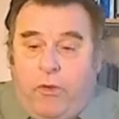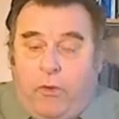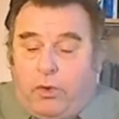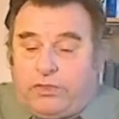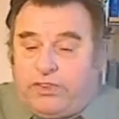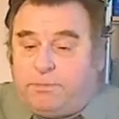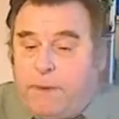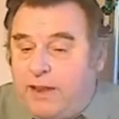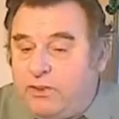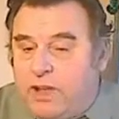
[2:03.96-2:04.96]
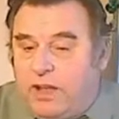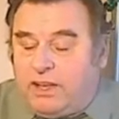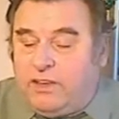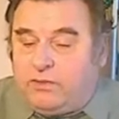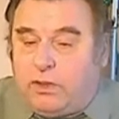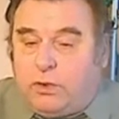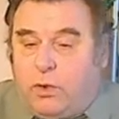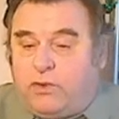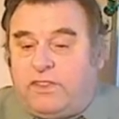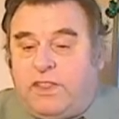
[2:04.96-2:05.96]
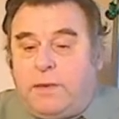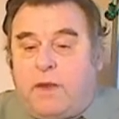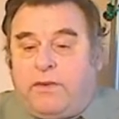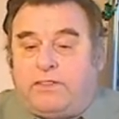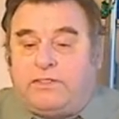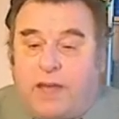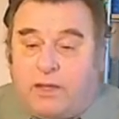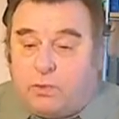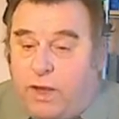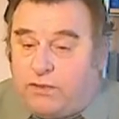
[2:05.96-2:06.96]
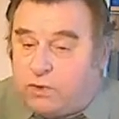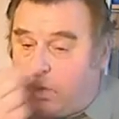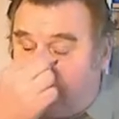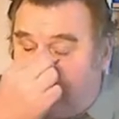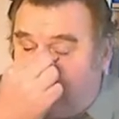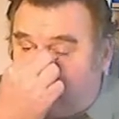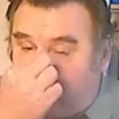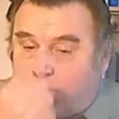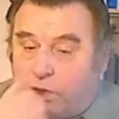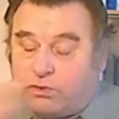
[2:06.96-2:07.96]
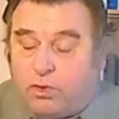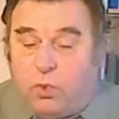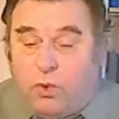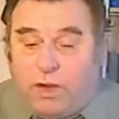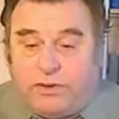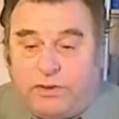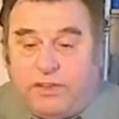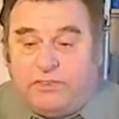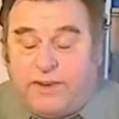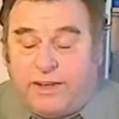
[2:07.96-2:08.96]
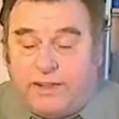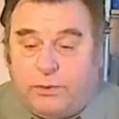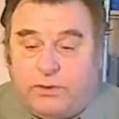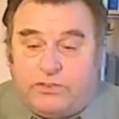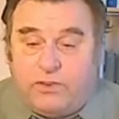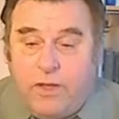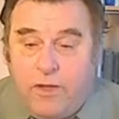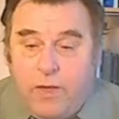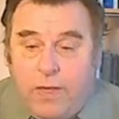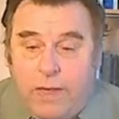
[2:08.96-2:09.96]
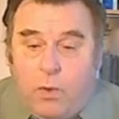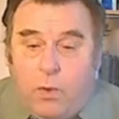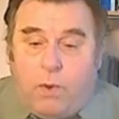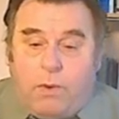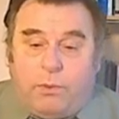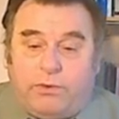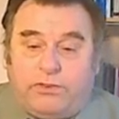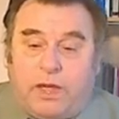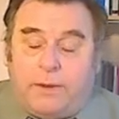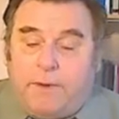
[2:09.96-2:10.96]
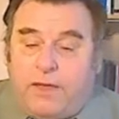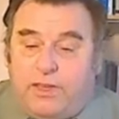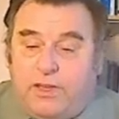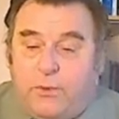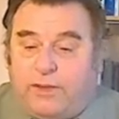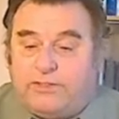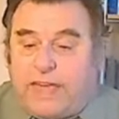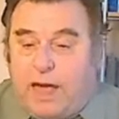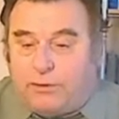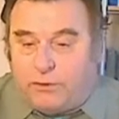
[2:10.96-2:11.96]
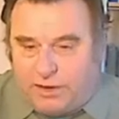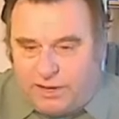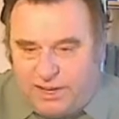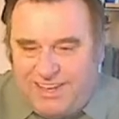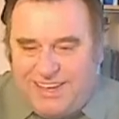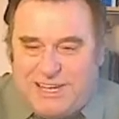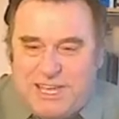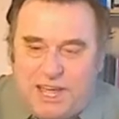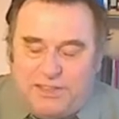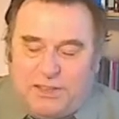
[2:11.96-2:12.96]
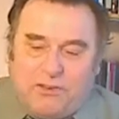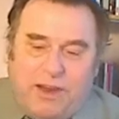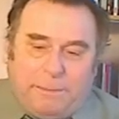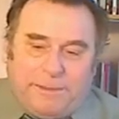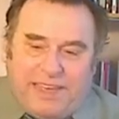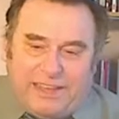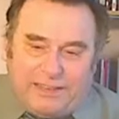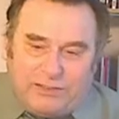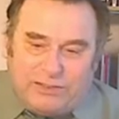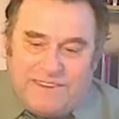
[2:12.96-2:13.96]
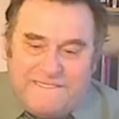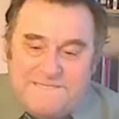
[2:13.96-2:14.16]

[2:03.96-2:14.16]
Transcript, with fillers: or with the Spanish conquistadors in the American Southwest, Coronado, De Soto, whoever, their followers, or what was done by the U.S. cavalry in the Great Plains,